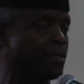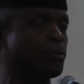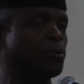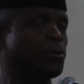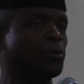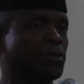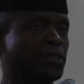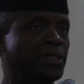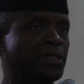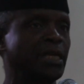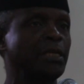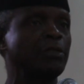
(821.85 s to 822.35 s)

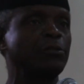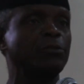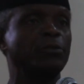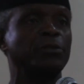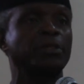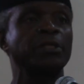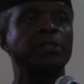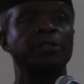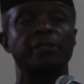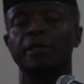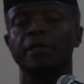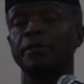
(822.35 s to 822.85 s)
to state
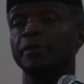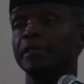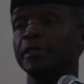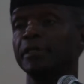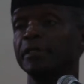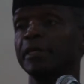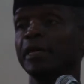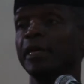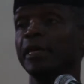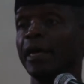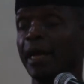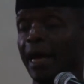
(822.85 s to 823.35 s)

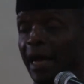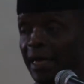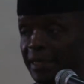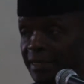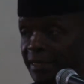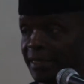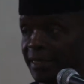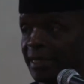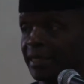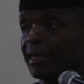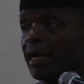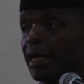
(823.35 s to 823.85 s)
judiciaries and
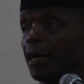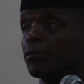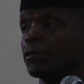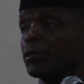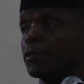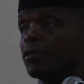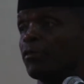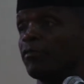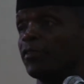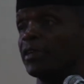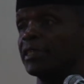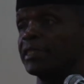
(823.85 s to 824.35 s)
state
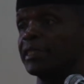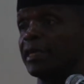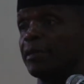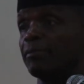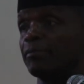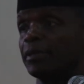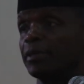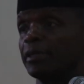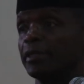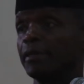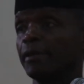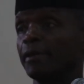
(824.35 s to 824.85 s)
houses of
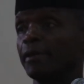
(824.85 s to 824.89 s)
assembly.